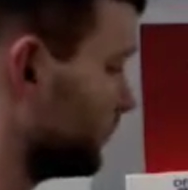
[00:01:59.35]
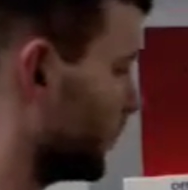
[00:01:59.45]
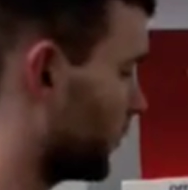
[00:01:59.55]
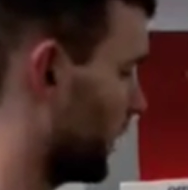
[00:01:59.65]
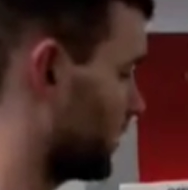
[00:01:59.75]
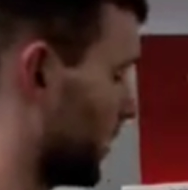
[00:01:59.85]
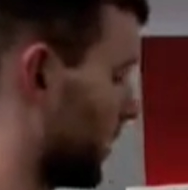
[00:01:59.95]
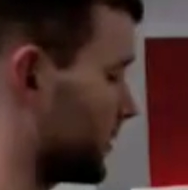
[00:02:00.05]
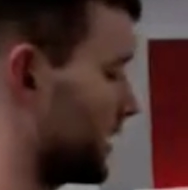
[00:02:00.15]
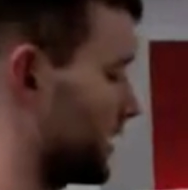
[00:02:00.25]
Okay, to
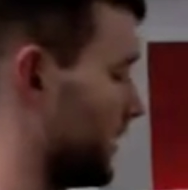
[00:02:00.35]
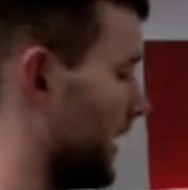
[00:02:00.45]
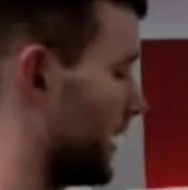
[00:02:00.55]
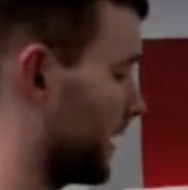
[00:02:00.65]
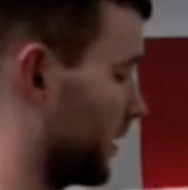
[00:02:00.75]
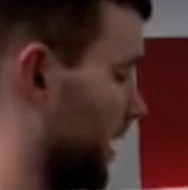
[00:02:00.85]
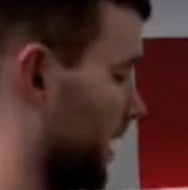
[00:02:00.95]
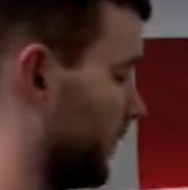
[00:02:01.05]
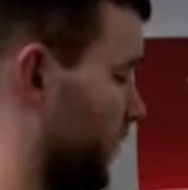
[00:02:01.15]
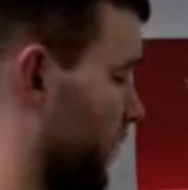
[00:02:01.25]
represent that on a
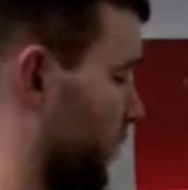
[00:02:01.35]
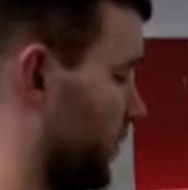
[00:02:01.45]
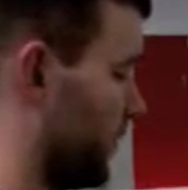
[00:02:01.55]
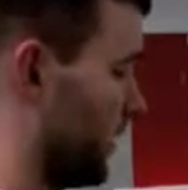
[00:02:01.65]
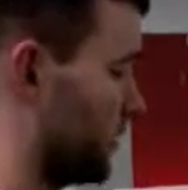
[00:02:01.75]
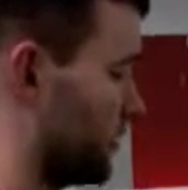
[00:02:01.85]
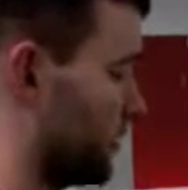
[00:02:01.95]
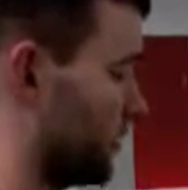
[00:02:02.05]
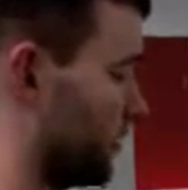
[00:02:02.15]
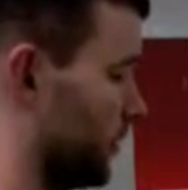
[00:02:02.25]
graph, we would have a
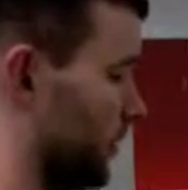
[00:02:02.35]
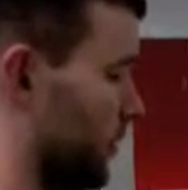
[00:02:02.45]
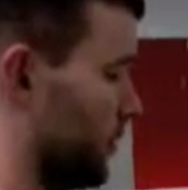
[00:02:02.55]
circle,